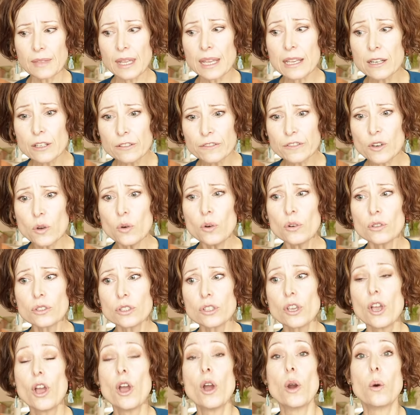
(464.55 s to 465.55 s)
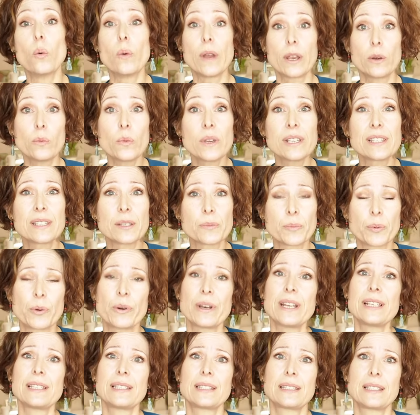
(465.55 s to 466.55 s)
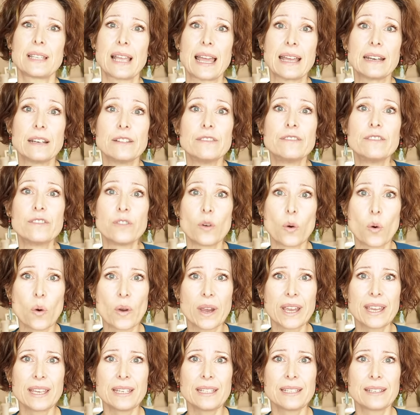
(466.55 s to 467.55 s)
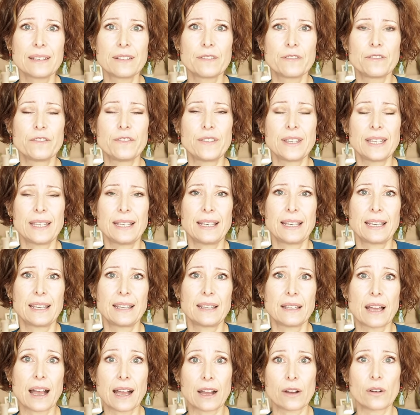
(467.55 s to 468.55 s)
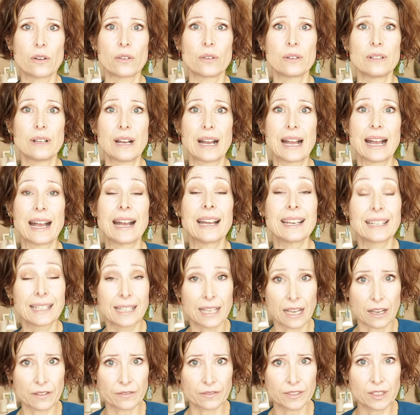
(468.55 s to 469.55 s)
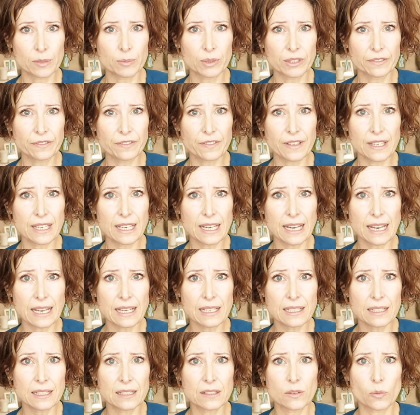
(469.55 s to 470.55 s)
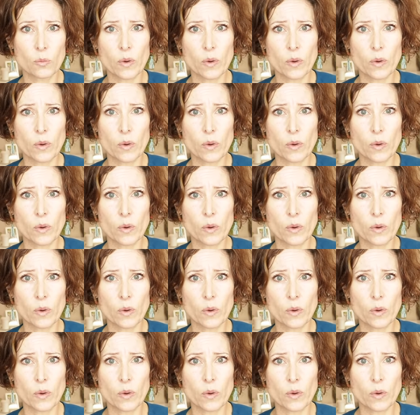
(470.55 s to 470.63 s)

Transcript: And of course, when we suppress and avoid feeling our uncomfortable feelings,